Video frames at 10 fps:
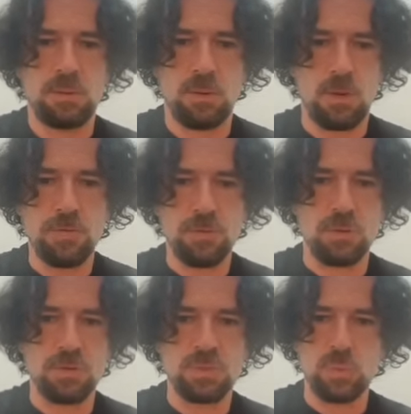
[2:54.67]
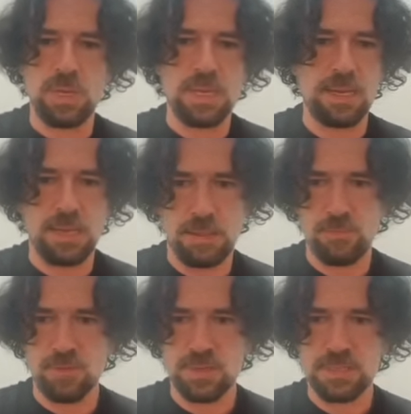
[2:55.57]
Of course, we can,
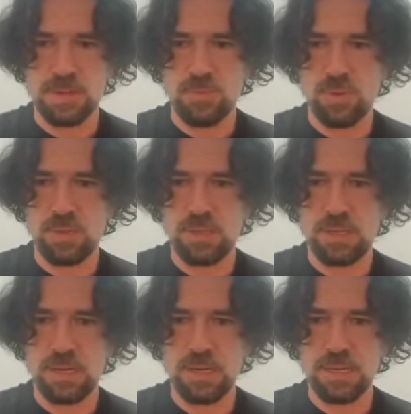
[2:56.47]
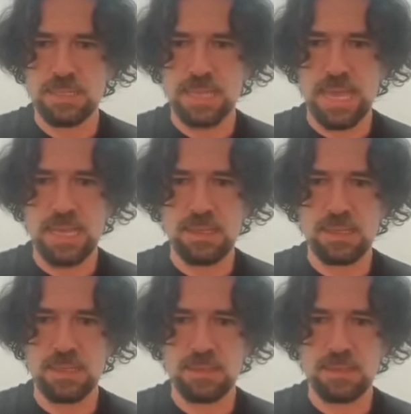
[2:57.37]
for example, here as end